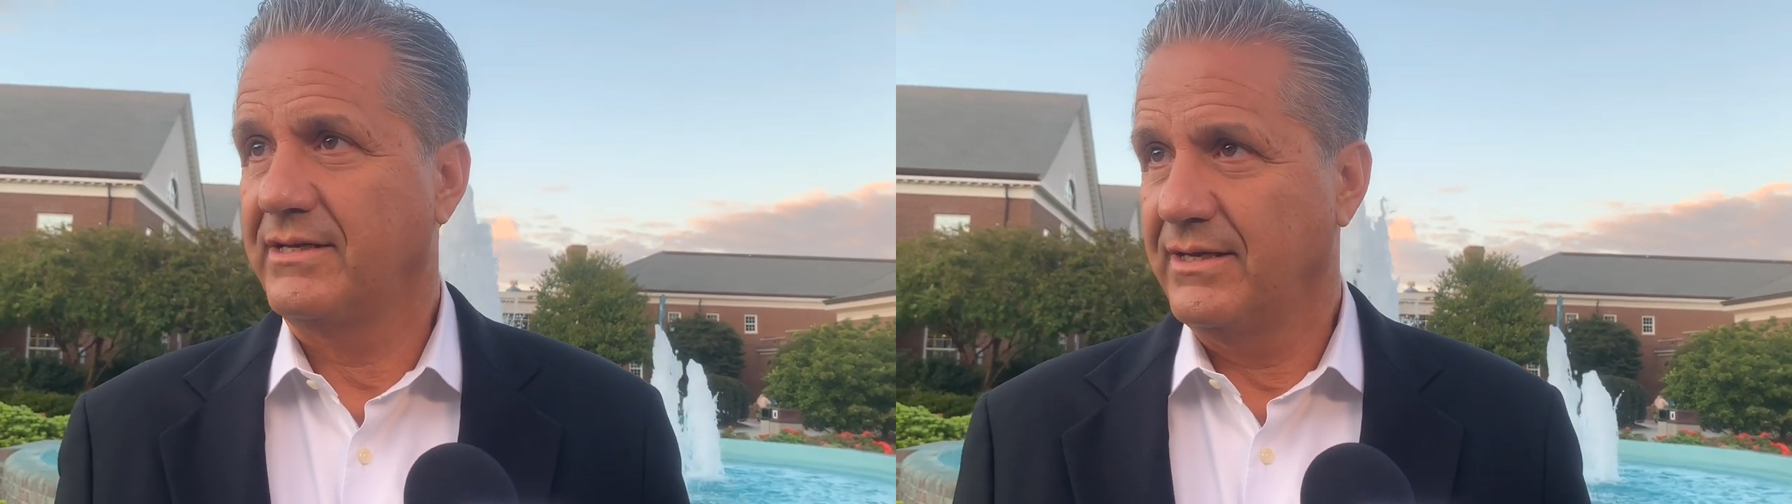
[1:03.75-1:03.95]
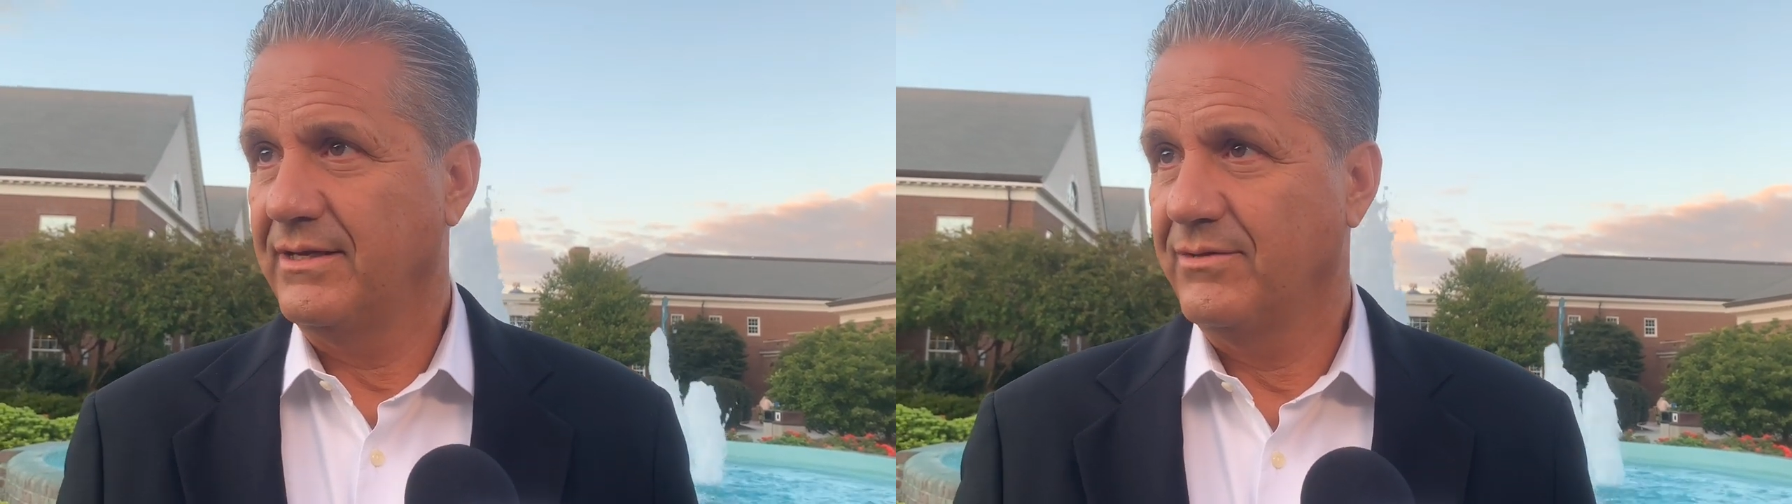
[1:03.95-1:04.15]

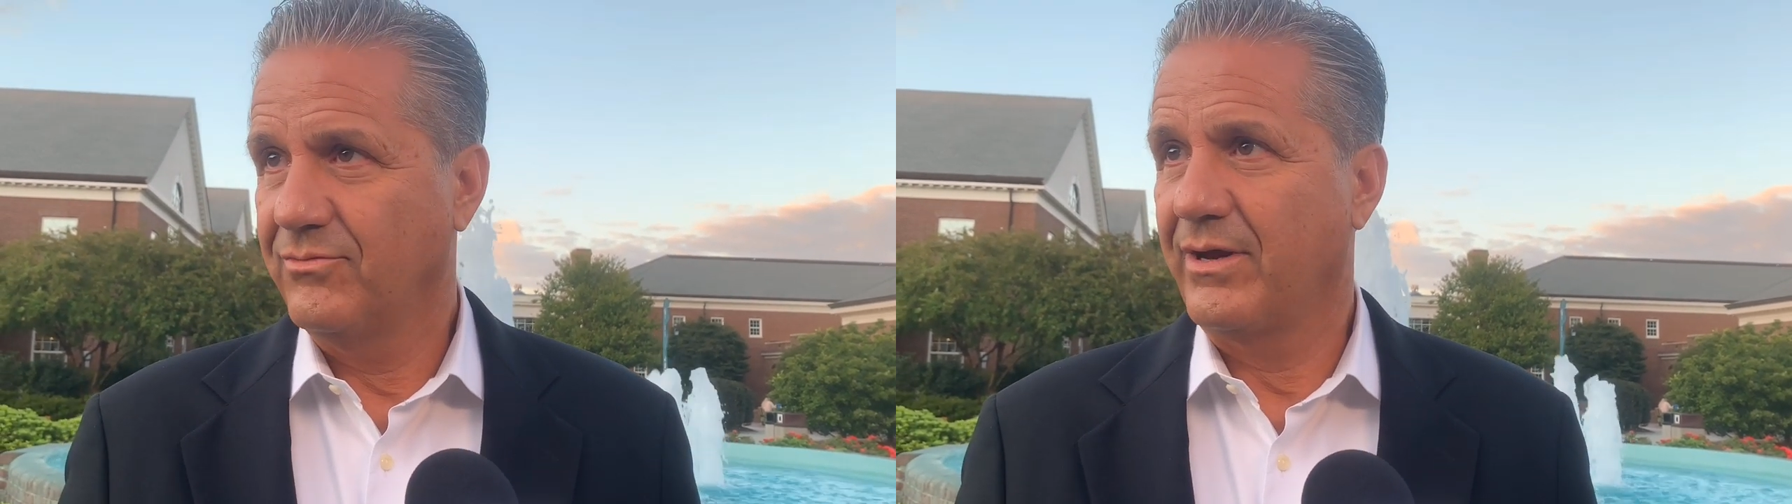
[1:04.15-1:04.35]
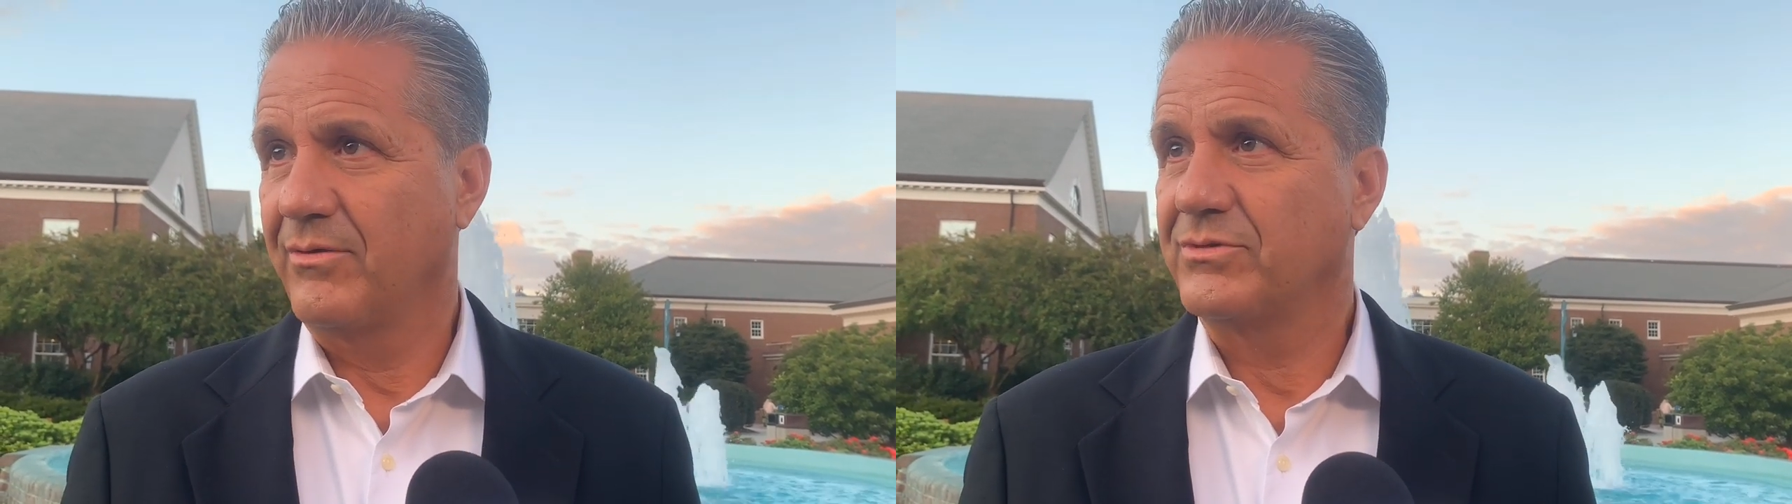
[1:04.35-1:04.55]
D
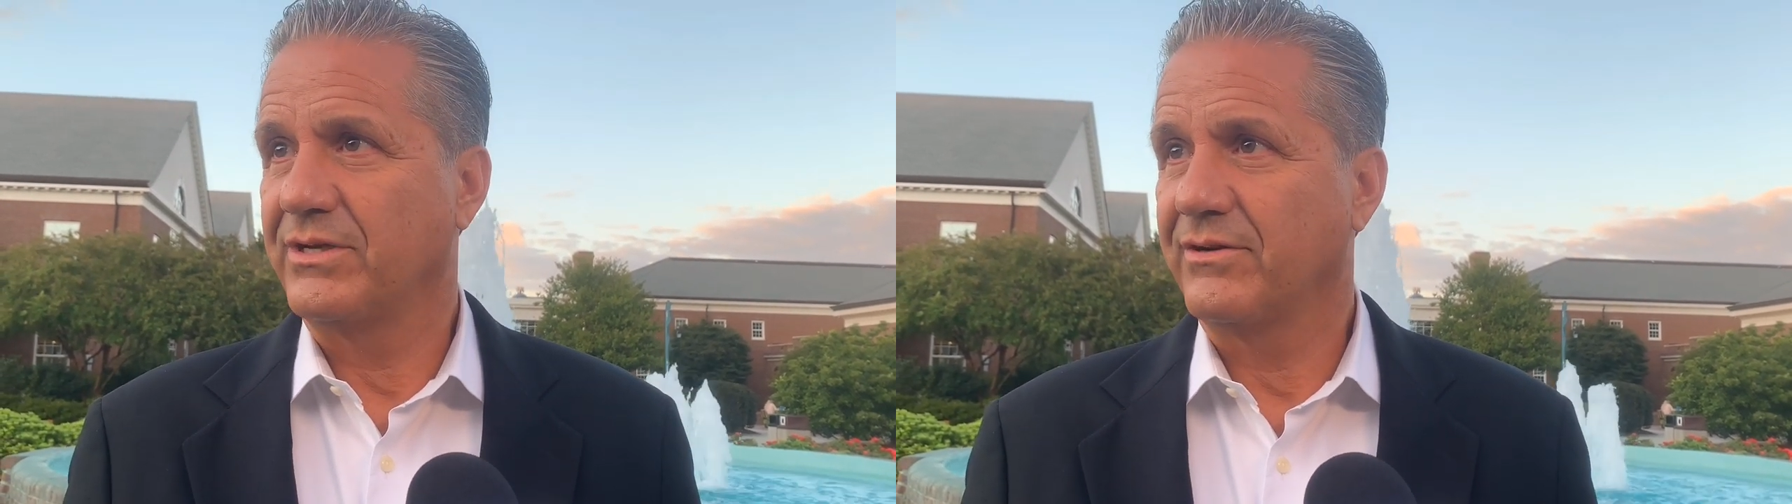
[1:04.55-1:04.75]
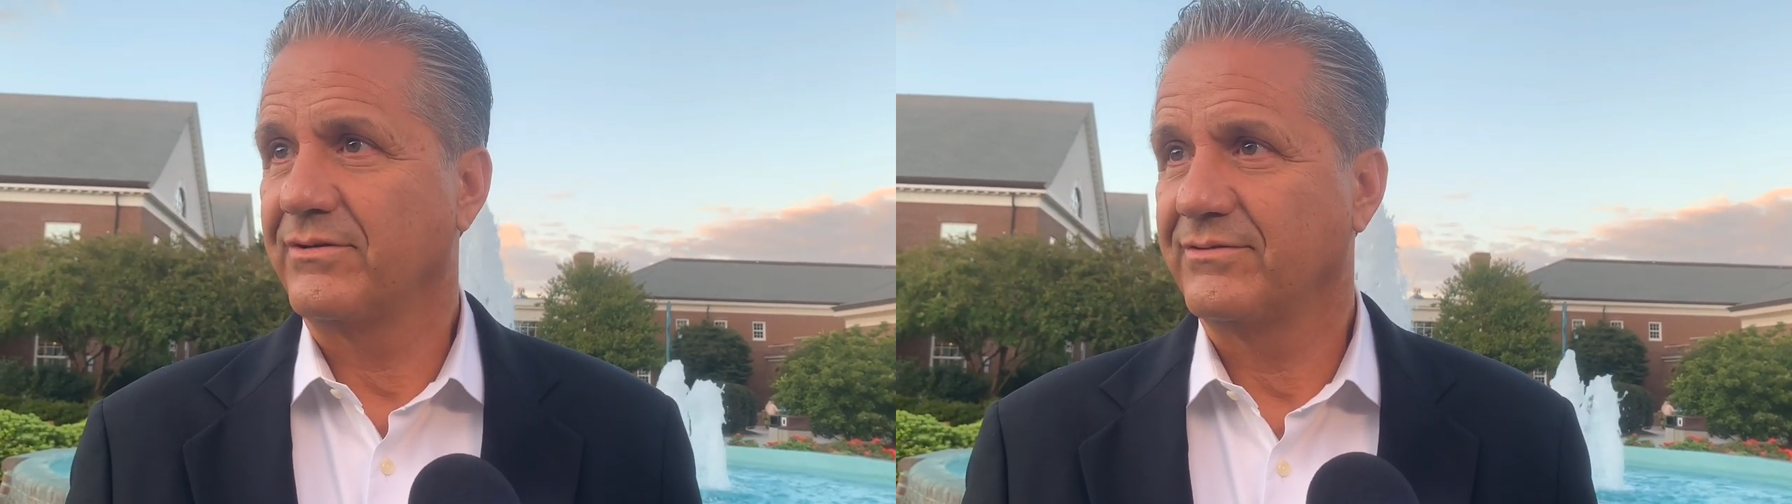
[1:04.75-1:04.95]
when I was
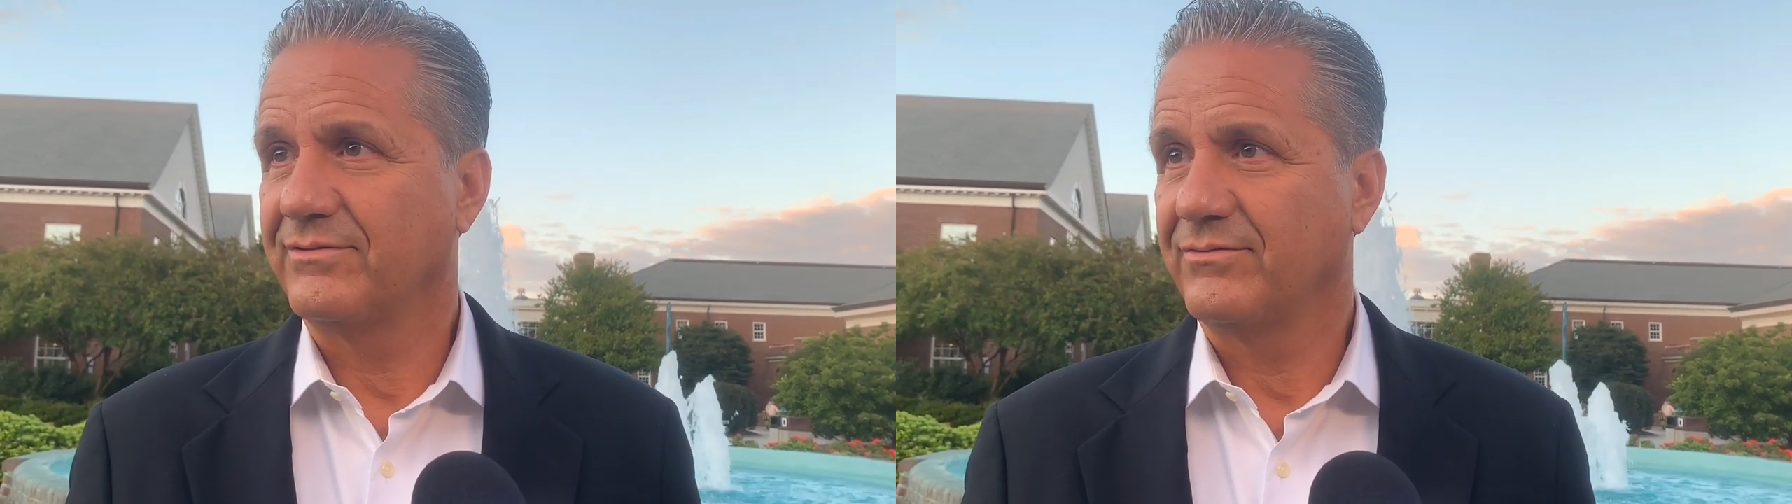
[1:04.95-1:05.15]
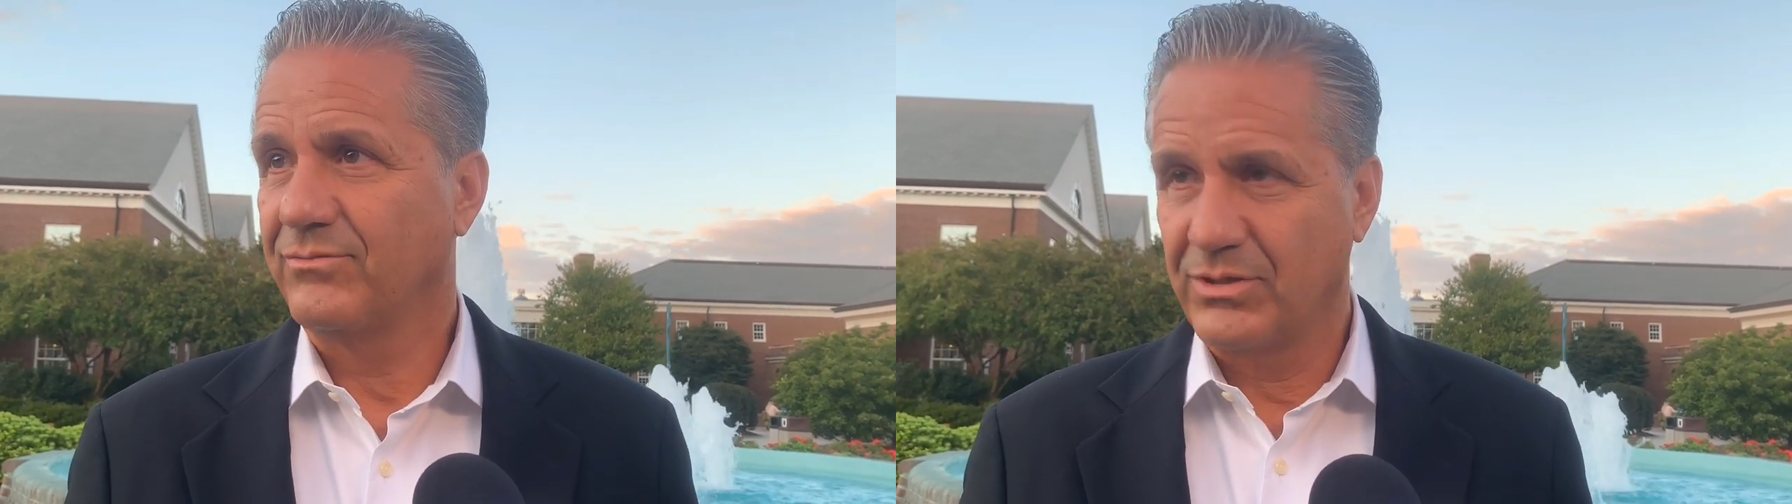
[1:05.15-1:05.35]
here,
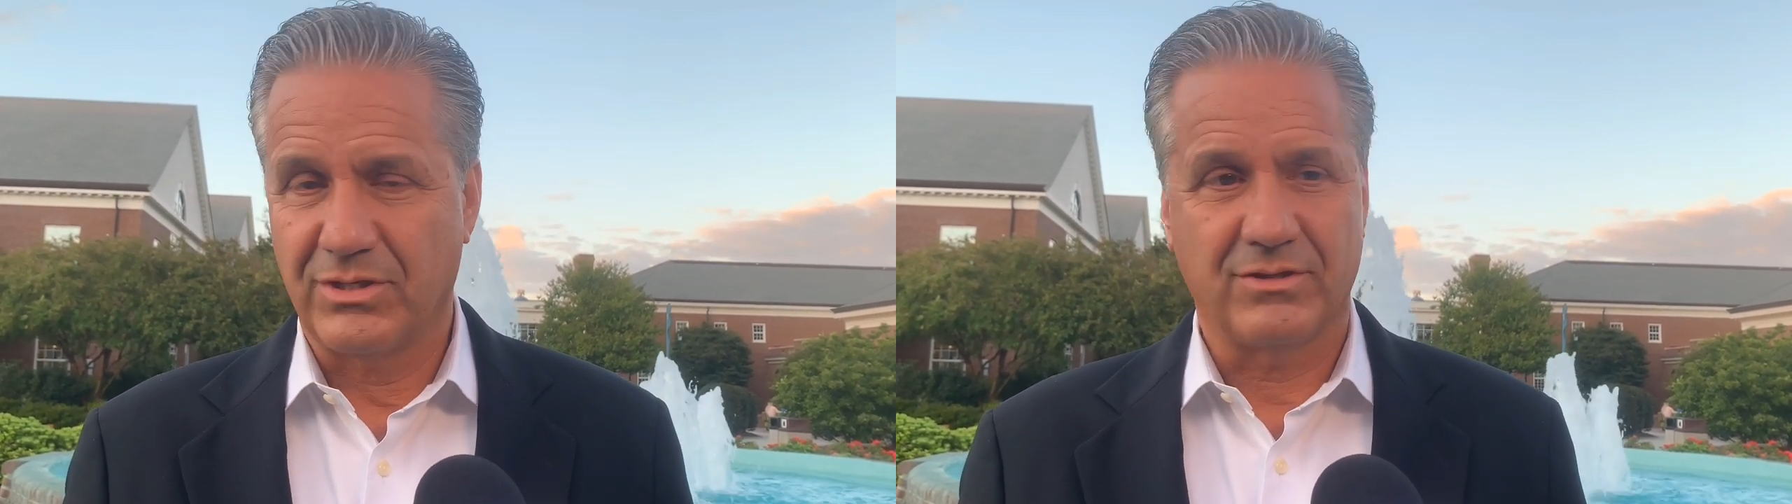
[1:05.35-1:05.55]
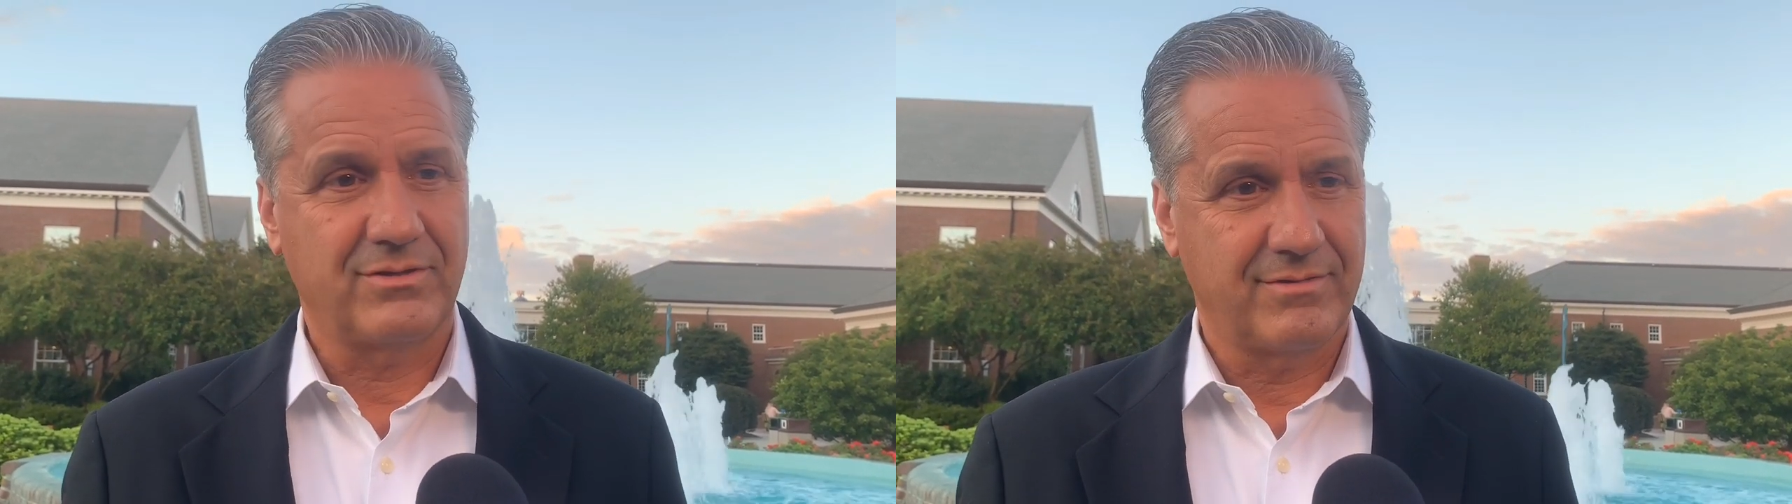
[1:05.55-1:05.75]
which
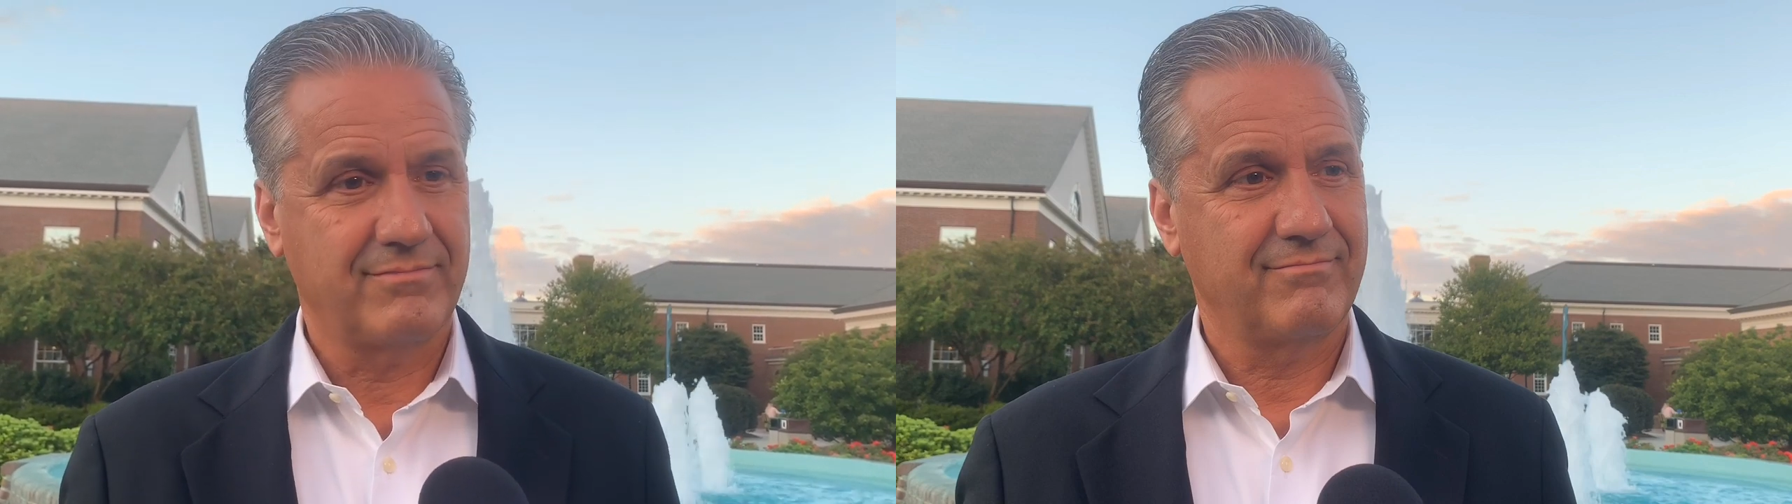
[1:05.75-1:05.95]
is